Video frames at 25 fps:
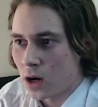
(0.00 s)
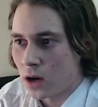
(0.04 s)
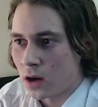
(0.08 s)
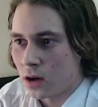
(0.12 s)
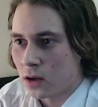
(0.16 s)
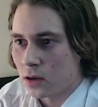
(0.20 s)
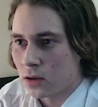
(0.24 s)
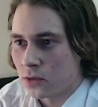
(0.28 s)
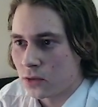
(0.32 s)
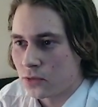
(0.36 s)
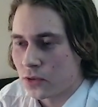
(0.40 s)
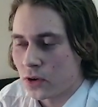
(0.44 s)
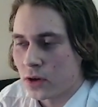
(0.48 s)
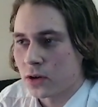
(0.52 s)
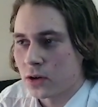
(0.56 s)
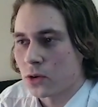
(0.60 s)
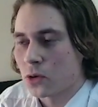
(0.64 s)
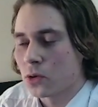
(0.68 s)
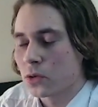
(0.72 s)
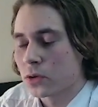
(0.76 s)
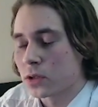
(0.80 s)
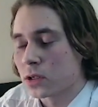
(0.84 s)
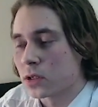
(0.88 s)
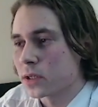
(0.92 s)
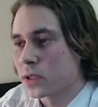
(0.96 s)
if I
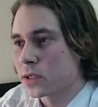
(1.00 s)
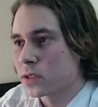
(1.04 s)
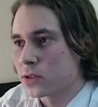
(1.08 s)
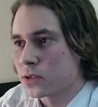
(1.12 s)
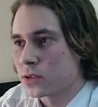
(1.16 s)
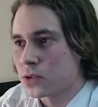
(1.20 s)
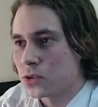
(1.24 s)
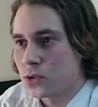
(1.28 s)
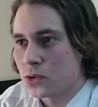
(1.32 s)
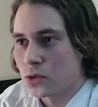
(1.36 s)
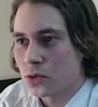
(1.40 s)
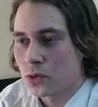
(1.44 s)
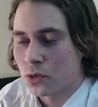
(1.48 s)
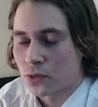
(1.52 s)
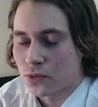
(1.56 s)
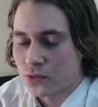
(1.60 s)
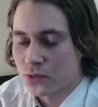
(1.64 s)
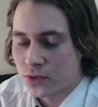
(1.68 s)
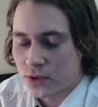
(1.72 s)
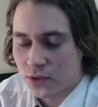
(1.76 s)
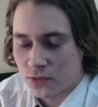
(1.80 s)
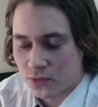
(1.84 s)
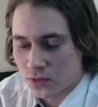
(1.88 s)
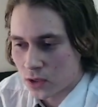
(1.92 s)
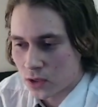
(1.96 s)
recall correctly, 2 or
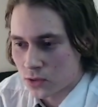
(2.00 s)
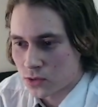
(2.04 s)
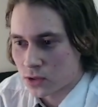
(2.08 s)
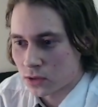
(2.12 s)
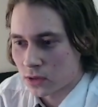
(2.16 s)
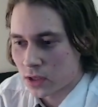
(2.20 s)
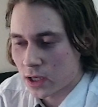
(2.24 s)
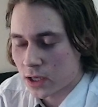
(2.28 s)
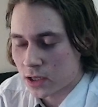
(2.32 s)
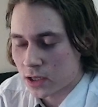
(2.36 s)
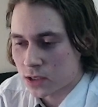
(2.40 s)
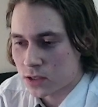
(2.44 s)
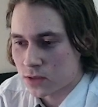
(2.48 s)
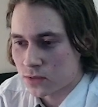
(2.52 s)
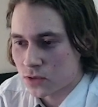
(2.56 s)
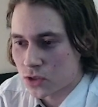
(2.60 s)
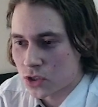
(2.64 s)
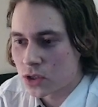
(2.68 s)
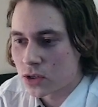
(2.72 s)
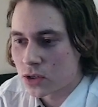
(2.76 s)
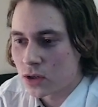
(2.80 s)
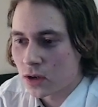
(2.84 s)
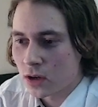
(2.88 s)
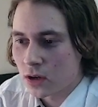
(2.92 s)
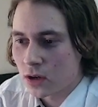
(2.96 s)
3 thousand likes,
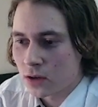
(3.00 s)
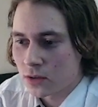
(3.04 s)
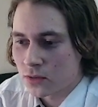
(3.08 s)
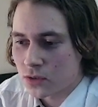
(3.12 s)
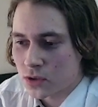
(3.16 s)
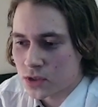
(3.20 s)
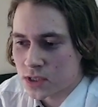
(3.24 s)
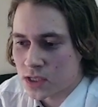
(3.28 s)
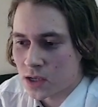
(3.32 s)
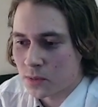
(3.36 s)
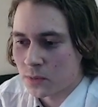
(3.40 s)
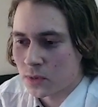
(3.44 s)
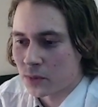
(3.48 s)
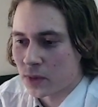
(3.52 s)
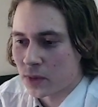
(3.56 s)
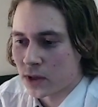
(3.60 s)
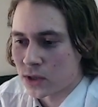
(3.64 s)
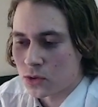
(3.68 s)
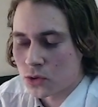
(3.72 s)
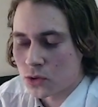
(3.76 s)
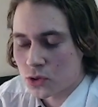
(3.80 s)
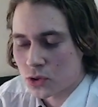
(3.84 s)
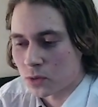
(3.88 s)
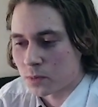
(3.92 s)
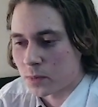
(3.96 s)
which, for example, my
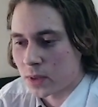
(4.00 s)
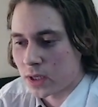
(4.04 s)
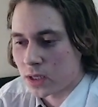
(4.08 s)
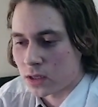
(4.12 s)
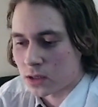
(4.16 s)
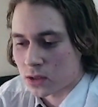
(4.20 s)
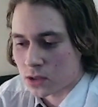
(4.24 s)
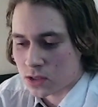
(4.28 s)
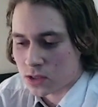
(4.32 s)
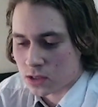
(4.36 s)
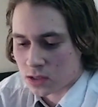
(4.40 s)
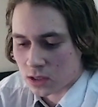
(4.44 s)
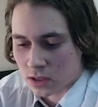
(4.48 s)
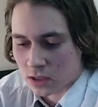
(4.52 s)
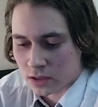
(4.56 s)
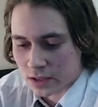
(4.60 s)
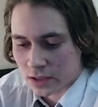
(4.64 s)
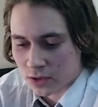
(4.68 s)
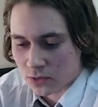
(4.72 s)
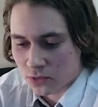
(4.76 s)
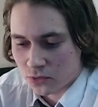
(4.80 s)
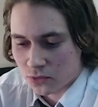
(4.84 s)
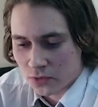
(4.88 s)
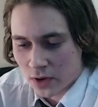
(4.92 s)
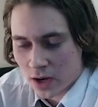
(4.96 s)
usual paintings get
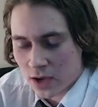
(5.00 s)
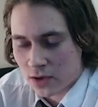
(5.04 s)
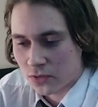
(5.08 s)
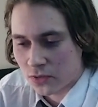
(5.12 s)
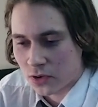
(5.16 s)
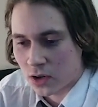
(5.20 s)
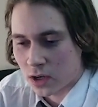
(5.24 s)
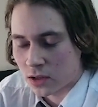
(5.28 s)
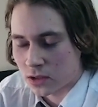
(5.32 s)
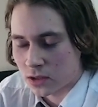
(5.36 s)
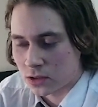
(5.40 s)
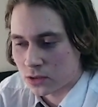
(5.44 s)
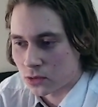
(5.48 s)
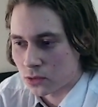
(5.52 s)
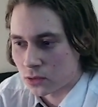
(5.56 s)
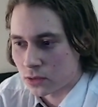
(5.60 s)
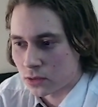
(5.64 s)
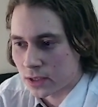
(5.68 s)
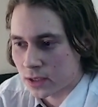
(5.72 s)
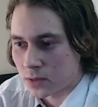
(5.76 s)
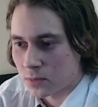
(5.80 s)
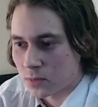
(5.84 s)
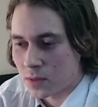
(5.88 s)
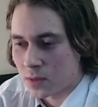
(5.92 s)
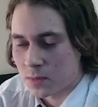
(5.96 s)
like 500 or
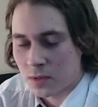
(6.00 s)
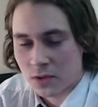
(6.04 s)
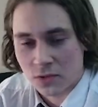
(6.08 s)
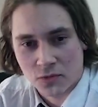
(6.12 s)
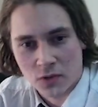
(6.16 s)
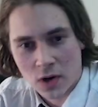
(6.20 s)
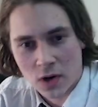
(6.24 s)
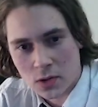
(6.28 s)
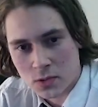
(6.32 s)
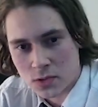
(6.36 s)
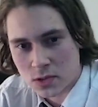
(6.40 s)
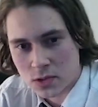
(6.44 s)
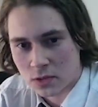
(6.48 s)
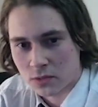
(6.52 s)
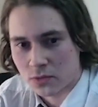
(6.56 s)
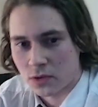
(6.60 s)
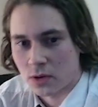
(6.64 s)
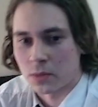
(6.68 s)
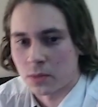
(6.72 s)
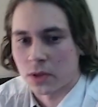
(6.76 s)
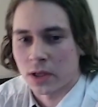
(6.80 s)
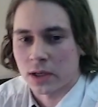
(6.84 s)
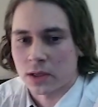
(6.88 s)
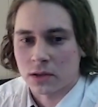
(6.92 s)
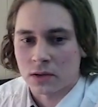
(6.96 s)
like maybe 1,000 if
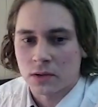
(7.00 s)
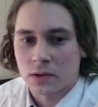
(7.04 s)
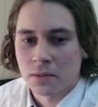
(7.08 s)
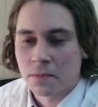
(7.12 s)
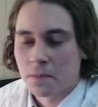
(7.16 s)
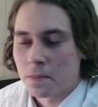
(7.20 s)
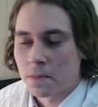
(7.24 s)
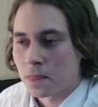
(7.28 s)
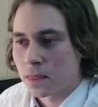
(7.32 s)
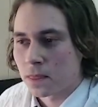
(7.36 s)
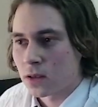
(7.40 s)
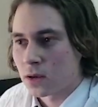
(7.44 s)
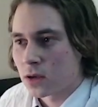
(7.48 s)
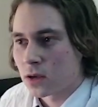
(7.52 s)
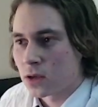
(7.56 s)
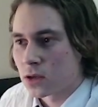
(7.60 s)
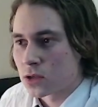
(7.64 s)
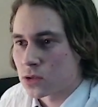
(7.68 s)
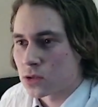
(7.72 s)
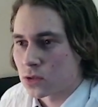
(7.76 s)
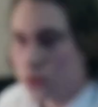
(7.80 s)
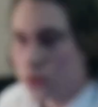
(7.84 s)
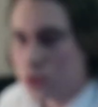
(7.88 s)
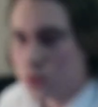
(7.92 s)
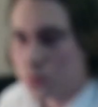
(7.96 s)
I'm lucky.
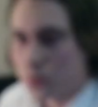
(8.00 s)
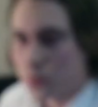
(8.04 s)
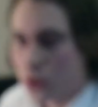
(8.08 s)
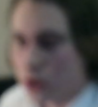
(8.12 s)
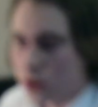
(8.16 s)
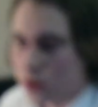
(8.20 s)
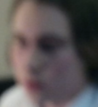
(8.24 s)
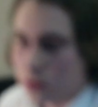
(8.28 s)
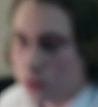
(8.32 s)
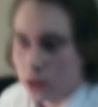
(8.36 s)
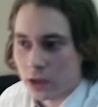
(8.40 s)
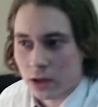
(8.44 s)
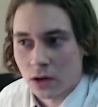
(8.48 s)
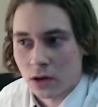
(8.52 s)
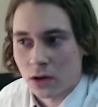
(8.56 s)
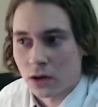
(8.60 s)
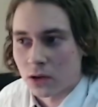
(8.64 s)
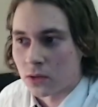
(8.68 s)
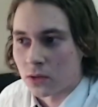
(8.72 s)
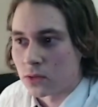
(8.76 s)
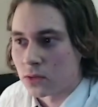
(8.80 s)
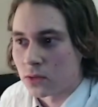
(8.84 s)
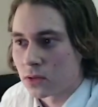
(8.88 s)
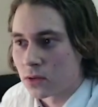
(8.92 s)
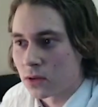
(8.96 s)
So at this point, I'm like,
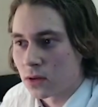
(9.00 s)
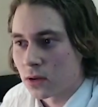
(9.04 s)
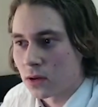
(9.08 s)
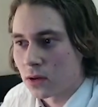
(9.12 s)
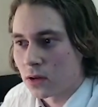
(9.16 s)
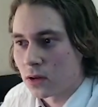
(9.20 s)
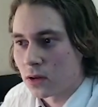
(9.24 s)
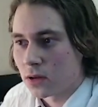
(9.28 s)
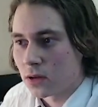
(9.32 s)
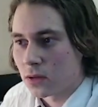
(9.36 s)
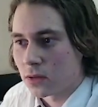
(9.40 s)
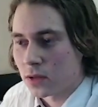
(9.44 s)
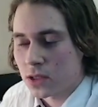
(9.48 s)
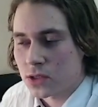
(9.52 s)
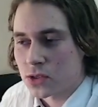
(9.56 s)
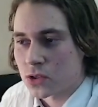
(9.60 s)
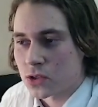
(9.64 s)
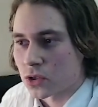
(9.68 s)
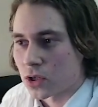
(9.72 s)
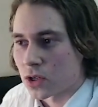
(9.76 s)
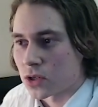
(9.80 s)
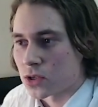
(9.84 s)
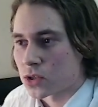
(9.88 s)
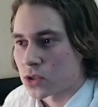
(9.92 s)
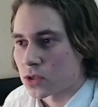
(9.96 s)
oh, that's
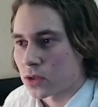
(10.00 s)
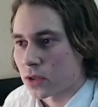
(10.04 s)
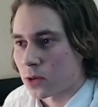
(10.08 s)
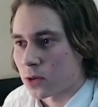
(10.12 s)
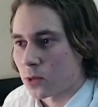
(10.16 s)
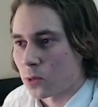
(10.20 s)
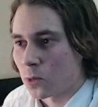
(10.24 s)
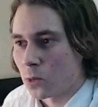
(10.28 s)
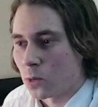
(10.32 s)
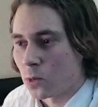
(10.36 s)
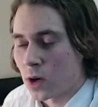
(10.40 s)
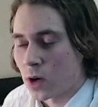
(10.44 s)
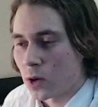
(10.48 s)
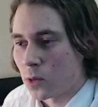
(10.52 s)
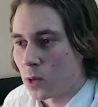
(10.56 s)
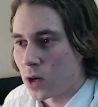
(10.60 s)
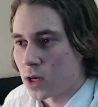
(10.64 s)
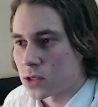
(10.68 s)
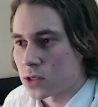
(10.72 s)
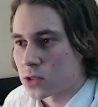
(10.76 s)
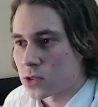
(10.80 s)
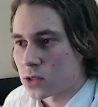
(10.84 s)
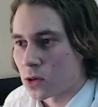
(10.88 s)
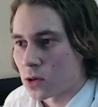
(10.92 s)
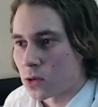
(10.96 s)
strange. Like, why
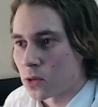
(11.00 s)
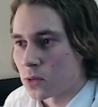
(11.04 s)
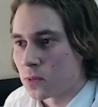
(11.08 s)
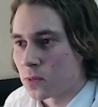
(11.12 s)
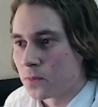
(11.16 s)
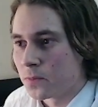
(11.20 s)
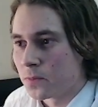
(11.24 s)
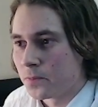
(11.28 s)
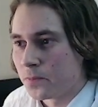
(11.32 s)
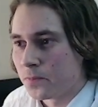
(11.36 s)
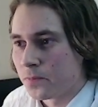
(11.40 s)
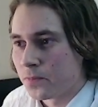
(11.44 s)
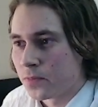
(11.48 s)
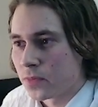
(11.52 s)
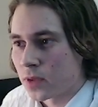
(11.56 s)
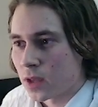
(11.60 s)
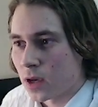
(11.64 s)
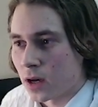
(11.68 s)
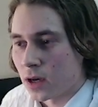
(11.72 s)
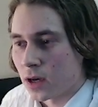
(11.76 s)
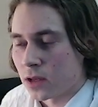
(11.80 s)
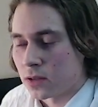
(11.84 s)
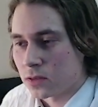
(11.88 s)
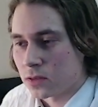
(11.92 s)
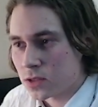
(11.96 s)
so?
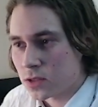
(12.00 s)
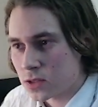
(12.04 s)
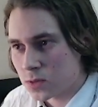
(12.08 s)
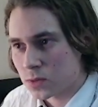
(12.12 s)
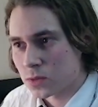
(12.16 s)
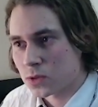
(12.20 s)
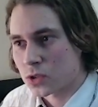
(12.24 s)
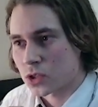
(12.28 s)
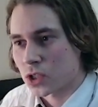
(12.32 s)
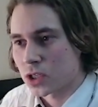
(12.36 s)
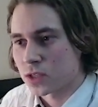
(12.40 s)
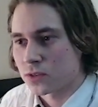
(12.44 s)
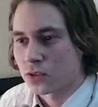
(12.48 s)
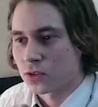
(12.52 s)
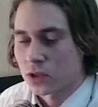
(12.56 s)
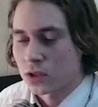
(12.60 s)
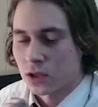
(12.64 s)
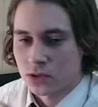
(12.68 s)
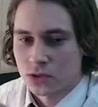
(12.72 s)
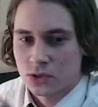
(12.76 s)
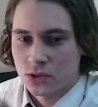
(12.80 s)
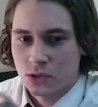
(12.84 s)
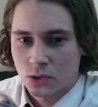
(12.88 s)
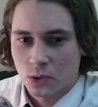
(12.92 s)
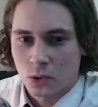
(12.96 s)
And this trend will
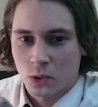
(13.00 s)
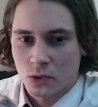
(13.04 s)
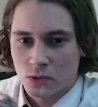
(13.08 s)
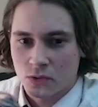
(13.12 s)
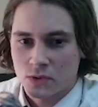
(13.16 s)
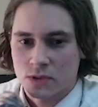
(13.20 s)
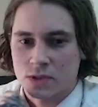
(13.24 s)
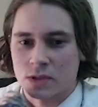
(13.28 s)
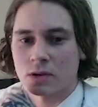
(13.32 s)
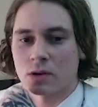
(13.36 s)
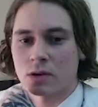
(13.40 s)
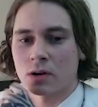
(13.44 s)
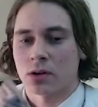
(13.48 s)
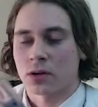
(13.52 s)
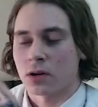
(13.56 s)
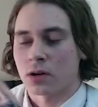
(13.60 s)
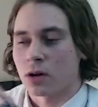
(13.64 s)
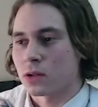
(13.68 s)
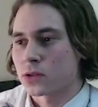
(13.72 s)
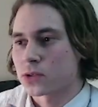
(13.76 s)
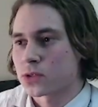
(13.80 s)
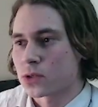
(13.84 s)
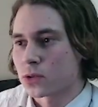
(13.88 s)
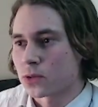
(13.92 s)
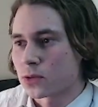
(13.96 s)
continue always.
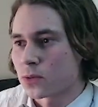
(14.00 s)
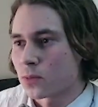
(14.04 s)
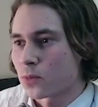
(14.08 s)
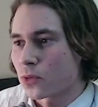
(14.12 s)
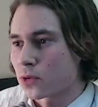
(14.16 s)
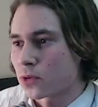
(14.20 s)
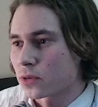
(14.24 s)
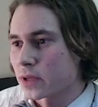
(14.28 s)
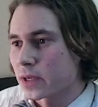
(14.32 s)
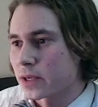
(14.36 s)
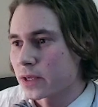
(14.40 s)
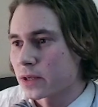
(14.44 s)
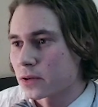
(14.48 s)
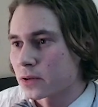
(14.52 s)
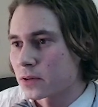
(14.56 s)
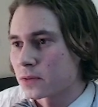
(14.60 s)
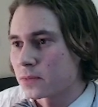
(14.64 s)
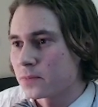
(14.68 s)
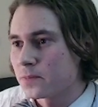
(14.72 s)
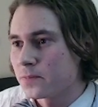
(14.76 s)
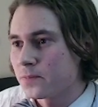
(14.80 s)
I'll tell you more later.